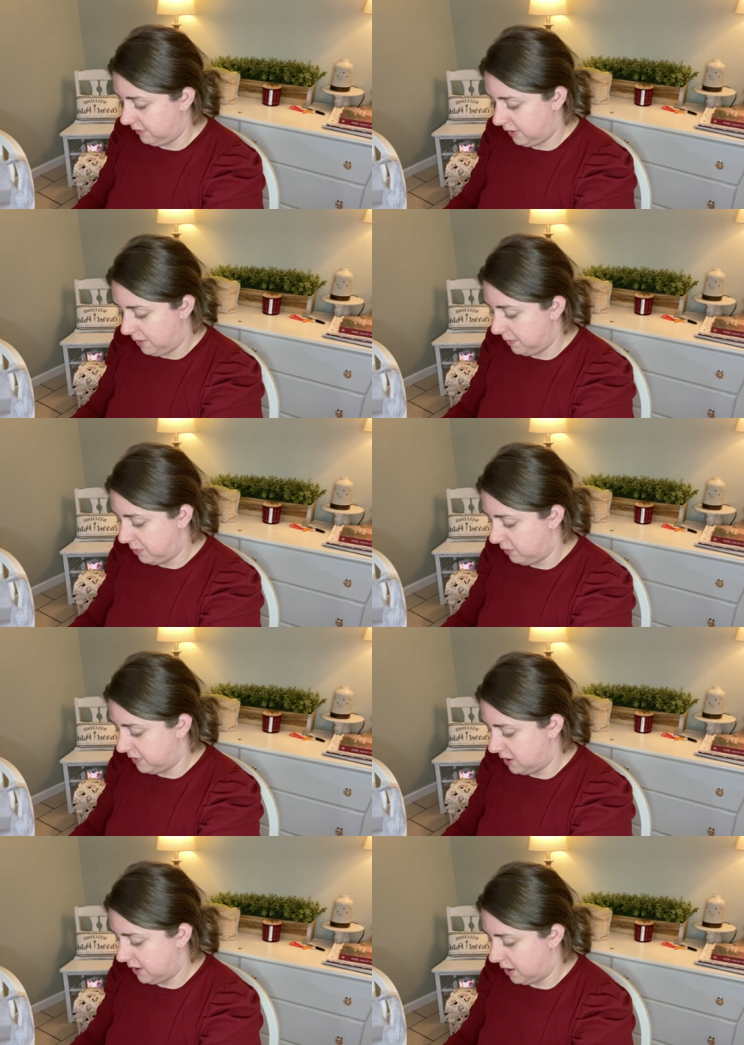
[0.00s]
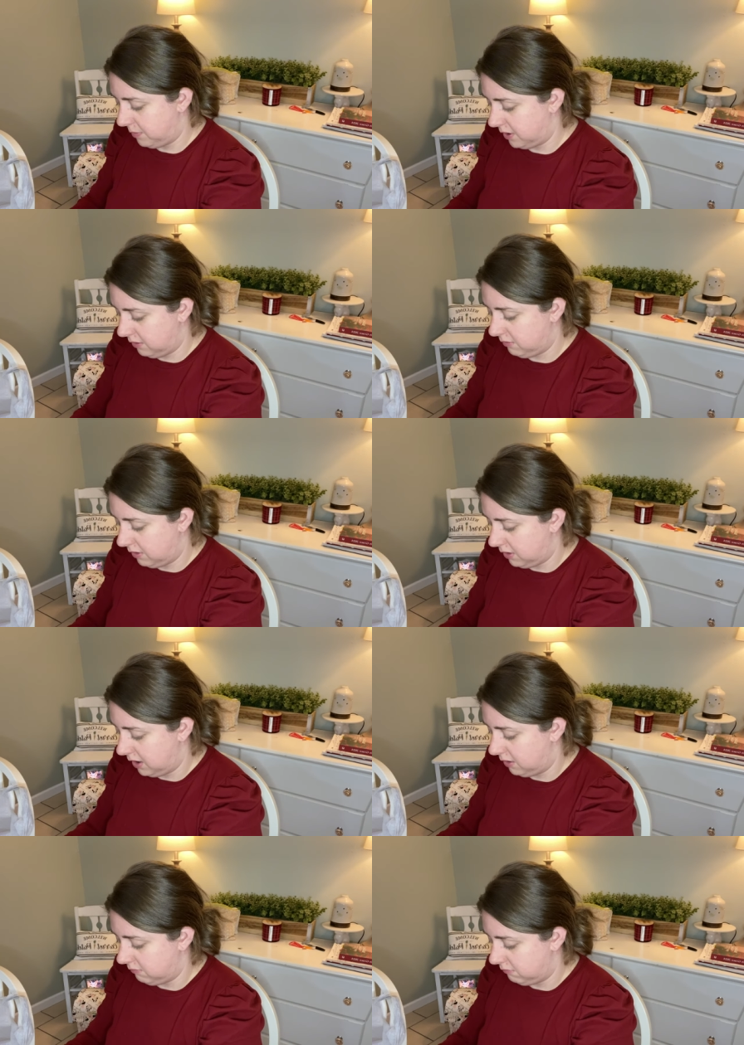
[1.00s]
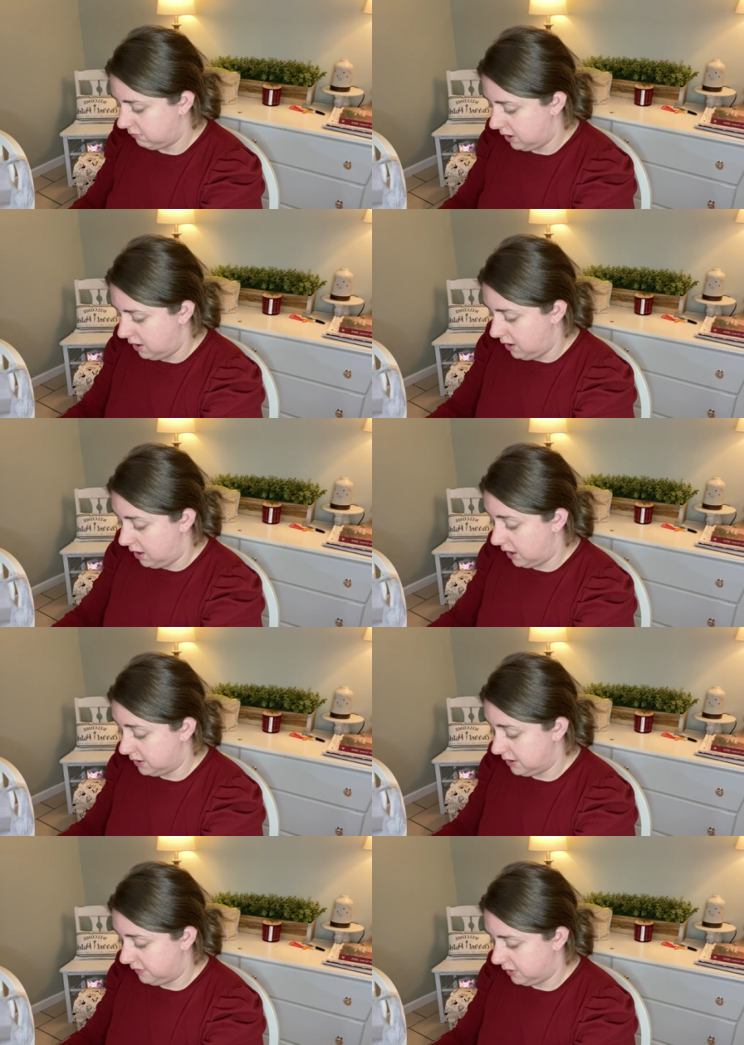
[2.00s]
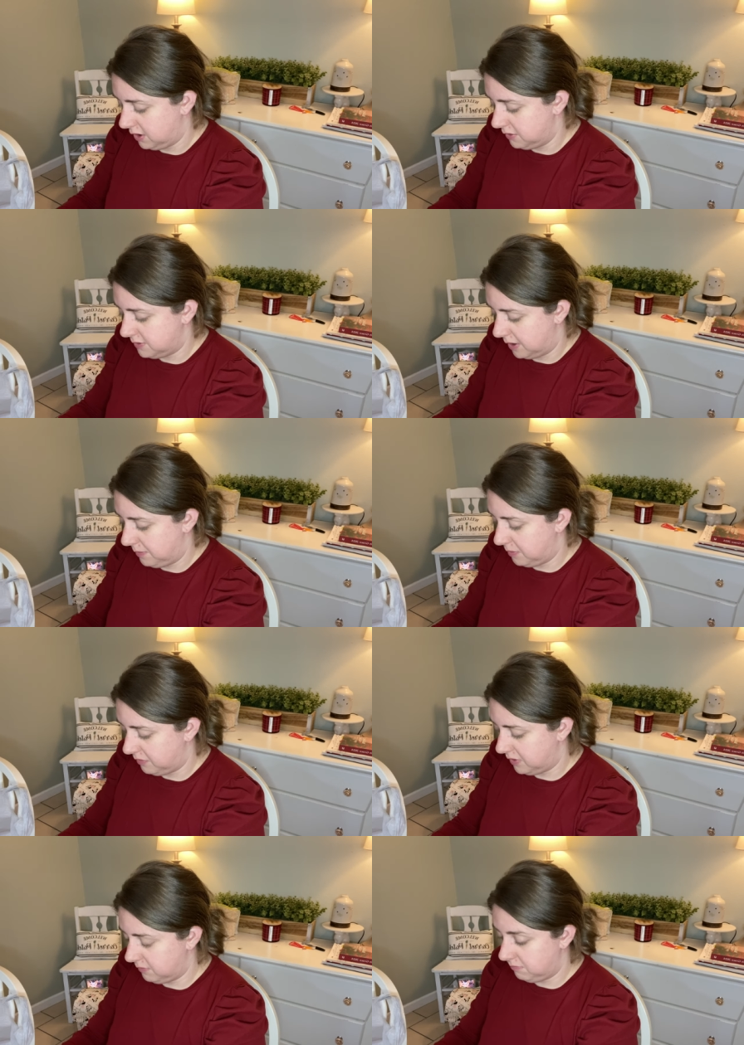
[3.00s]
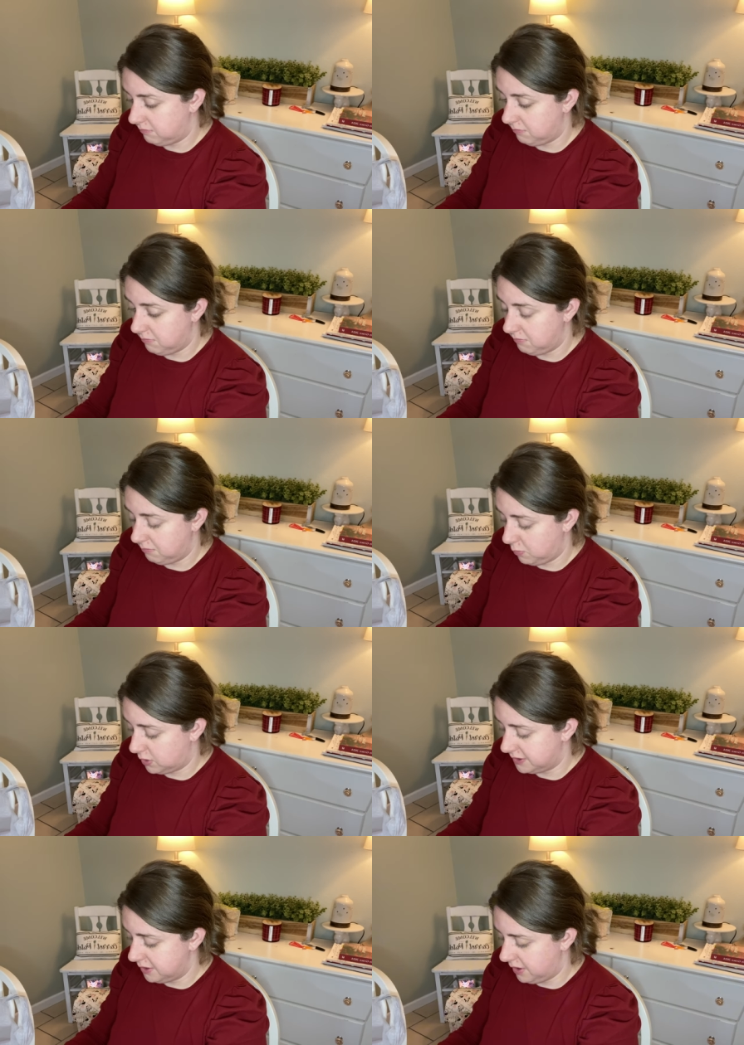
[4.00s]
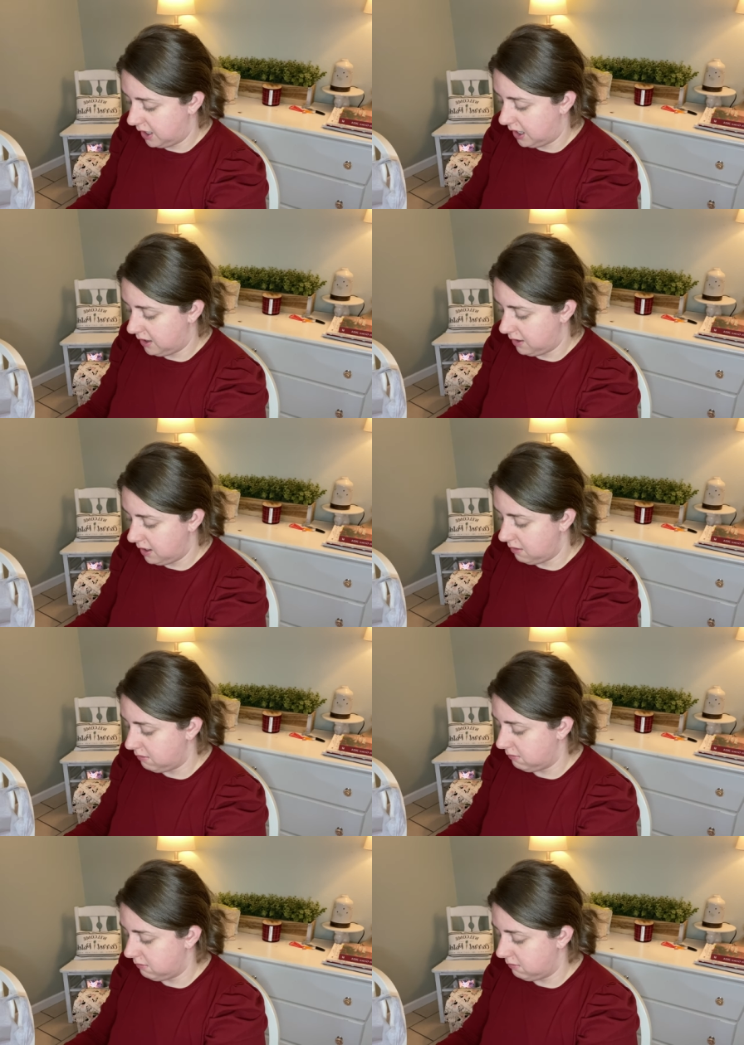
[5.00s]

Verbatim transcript: Ibuprofen in there, but I definitely use ibuprofen more so than anything.